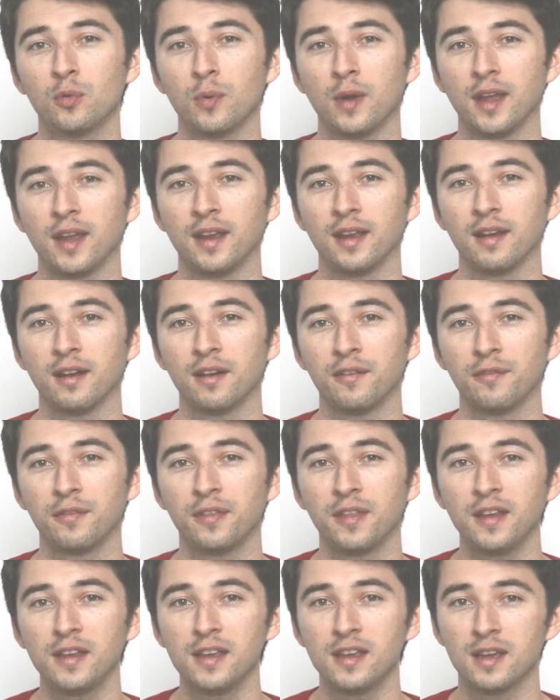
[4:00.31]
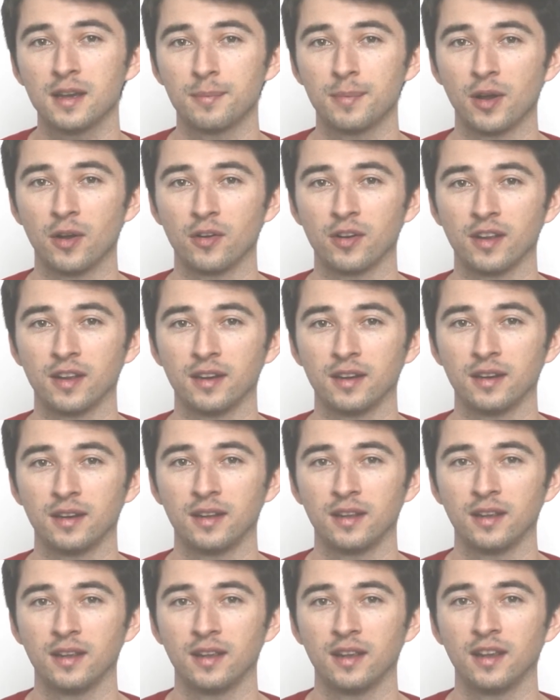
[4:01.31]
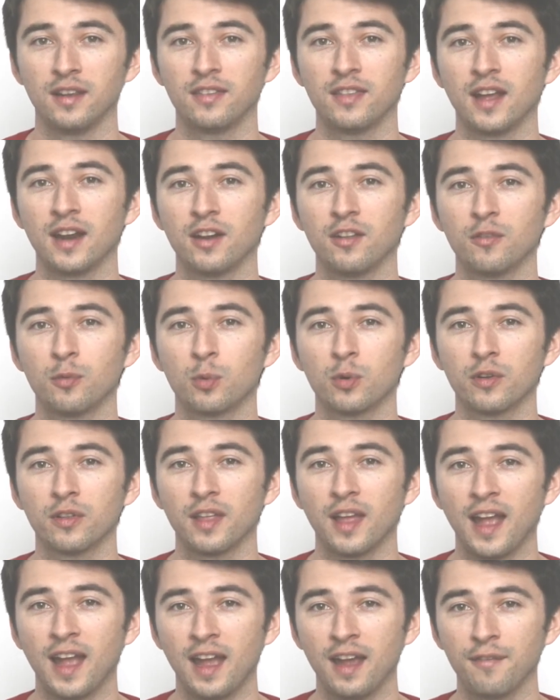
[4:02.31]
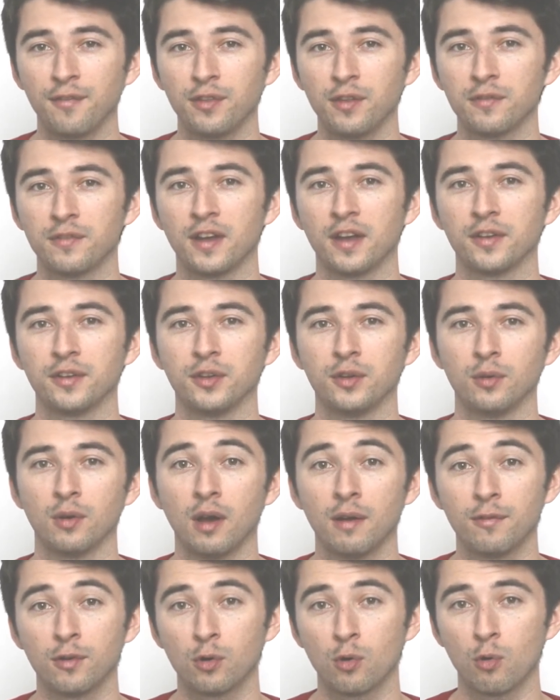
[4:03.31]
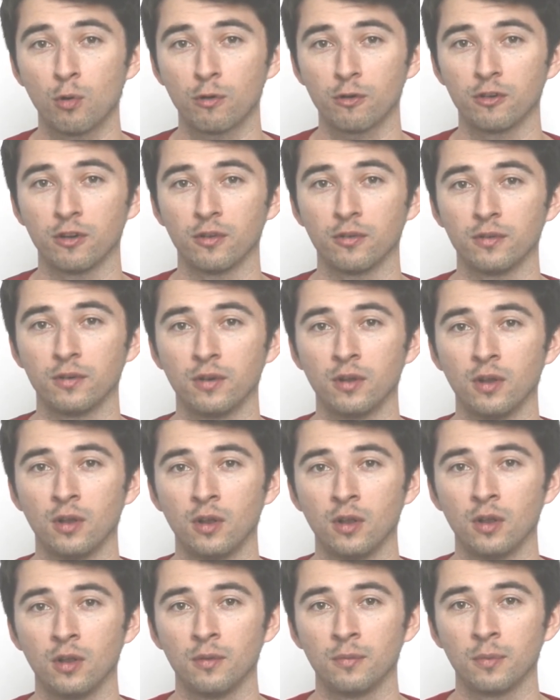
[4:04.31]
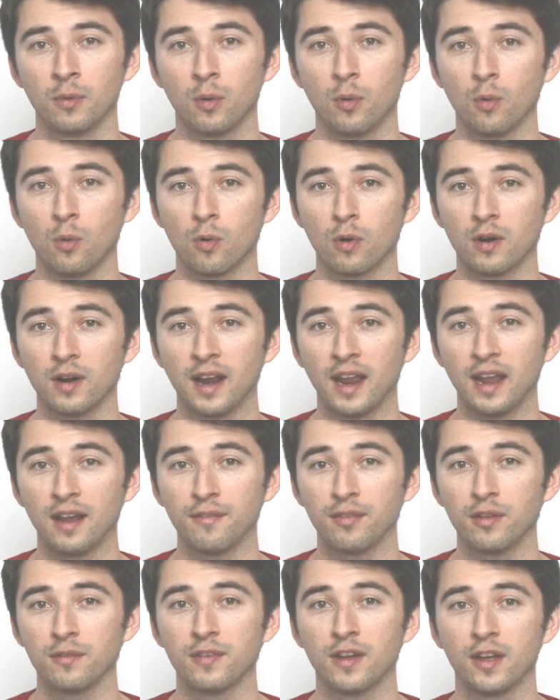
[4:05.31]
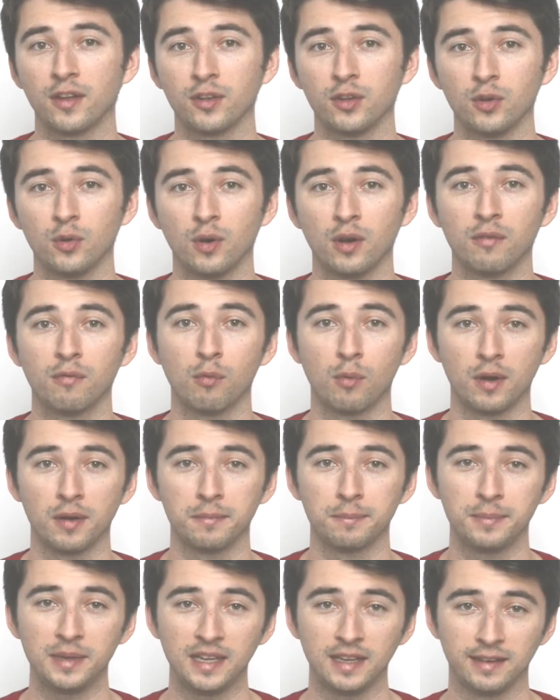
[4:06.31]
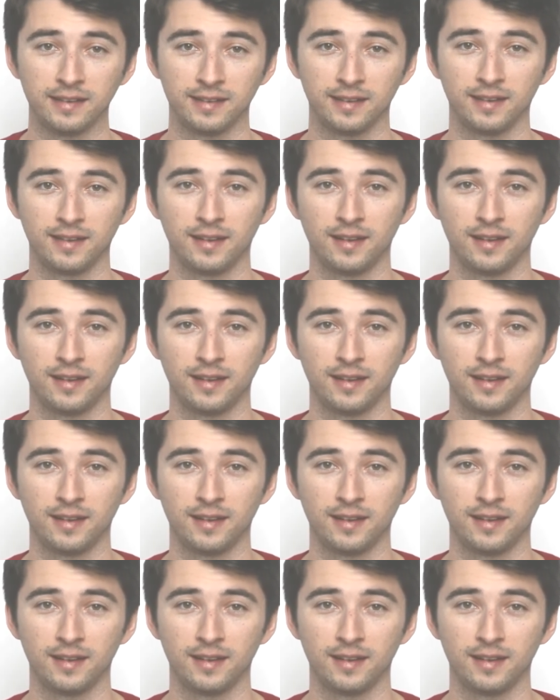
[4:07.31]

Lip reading: way of thinking about it is that it's worth half the value of a quarter note, or half the value of 1 beat.